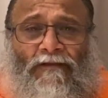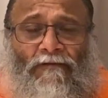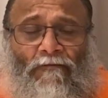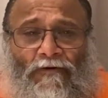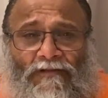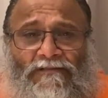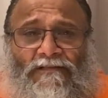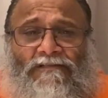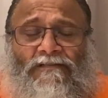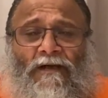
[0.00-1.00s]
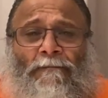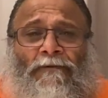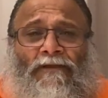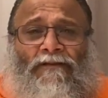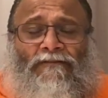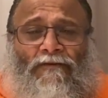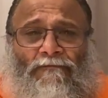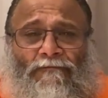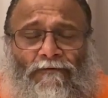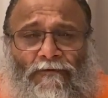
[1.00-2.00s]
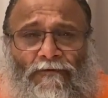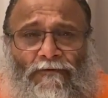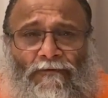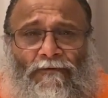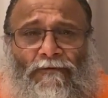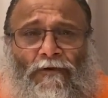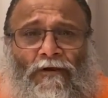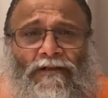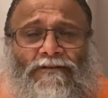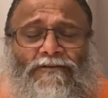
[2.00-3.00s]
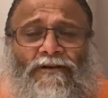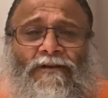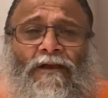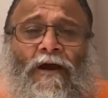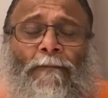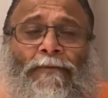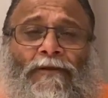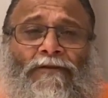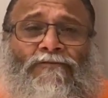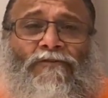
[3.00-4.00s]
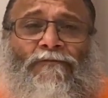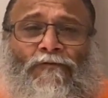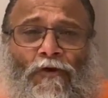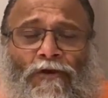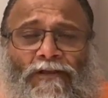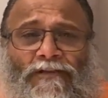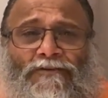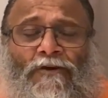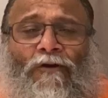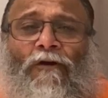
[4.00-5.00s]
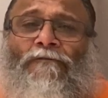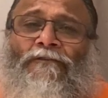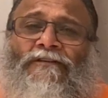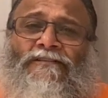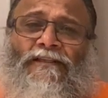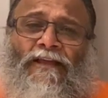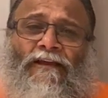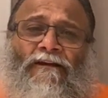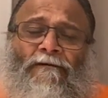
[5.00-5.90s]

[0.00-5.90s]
What is this appearance of knowledge? Appearance of knowledge of the snake.